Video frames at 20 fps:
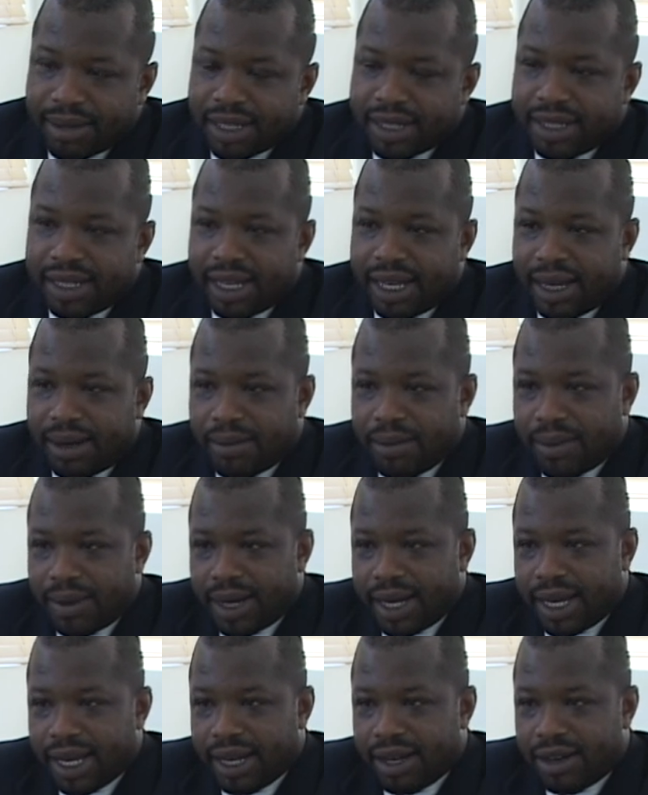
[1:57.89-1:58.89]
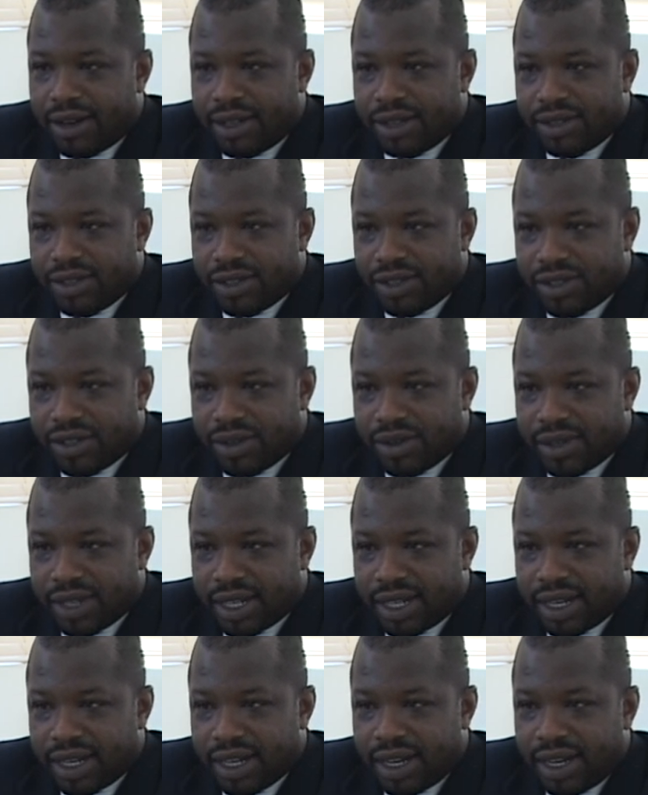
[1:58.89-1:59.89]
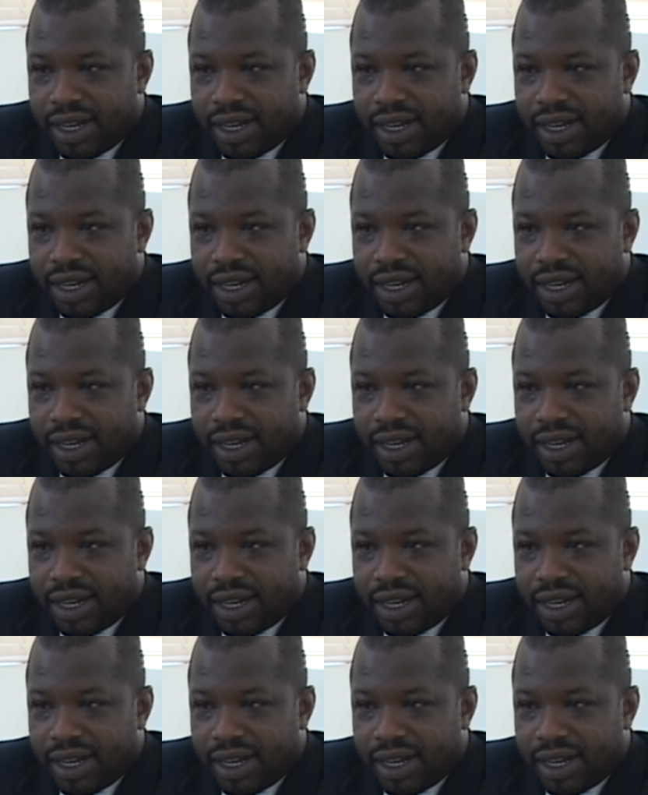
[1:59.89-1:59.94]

the same way constituted.